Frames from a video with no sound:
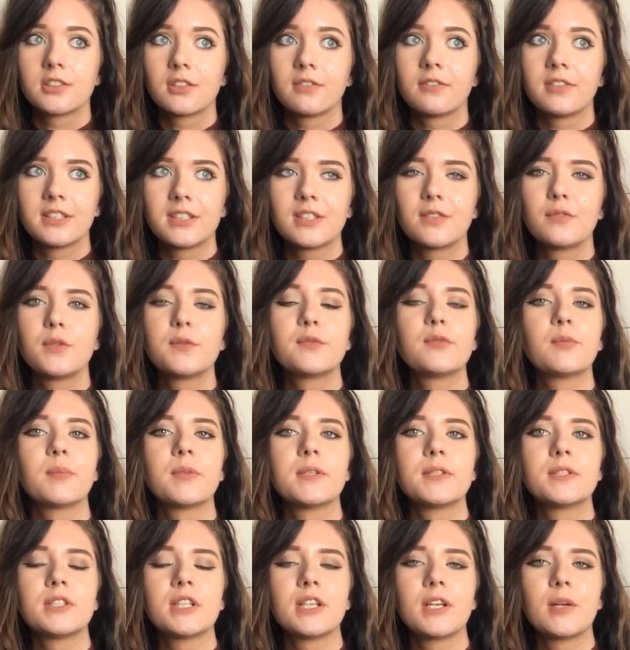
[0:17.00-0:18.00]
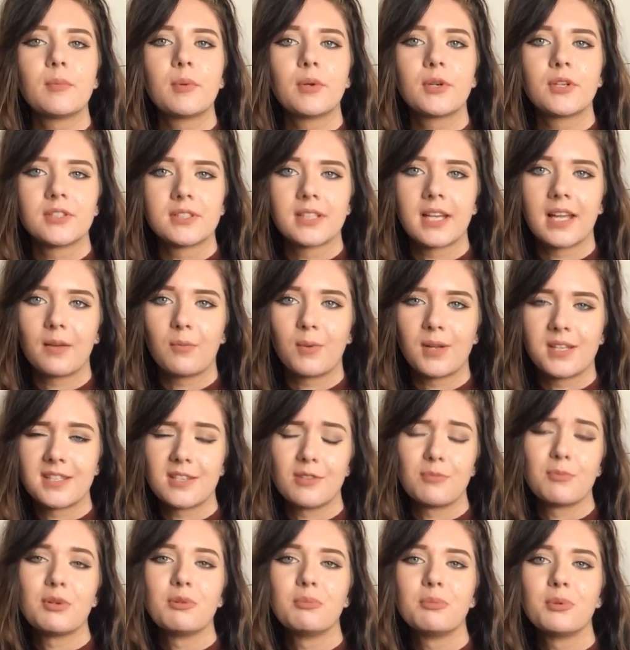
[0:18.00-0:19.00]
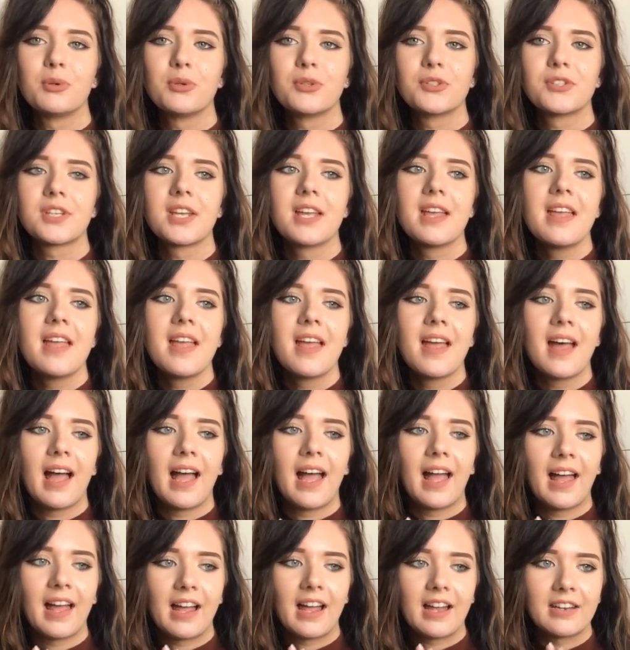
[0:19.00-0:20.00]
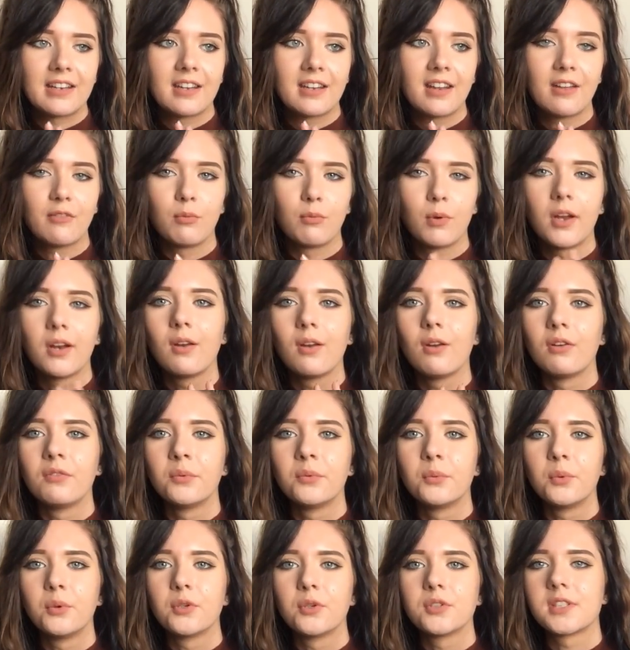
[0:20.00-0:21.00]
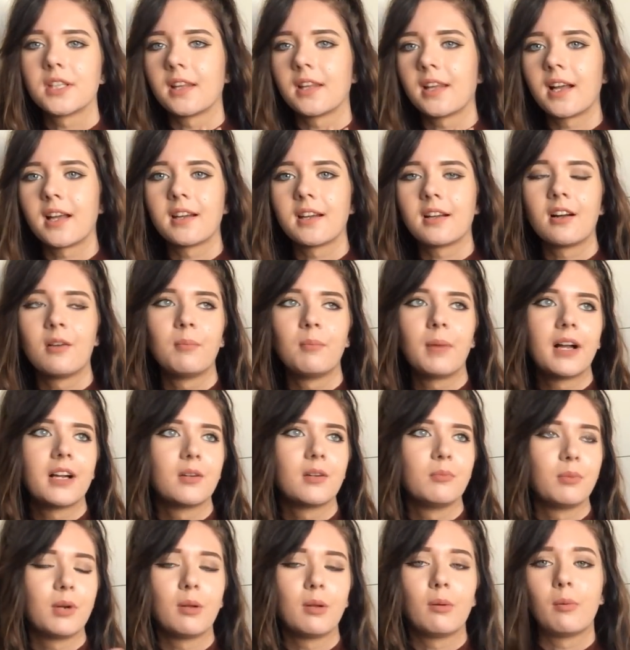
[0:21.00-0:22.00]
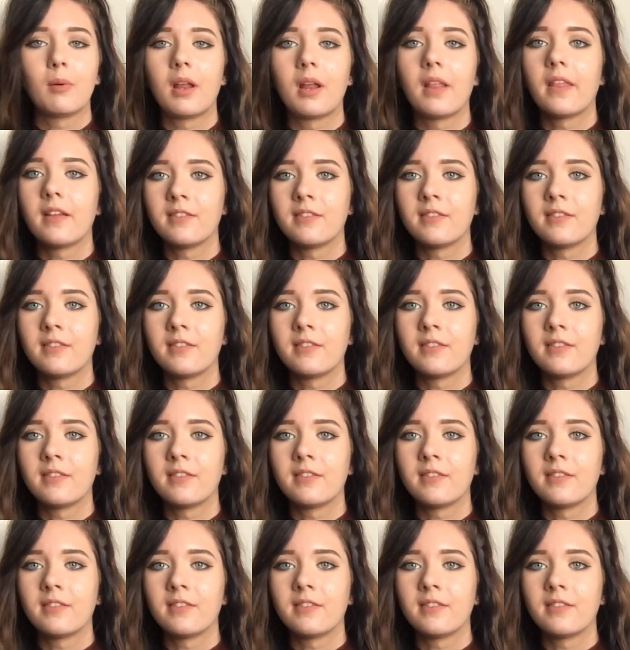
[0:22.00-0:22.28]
interviews from this year because they went to the billboards and they've won a lot of awards and they had a comeback and blah blah blah.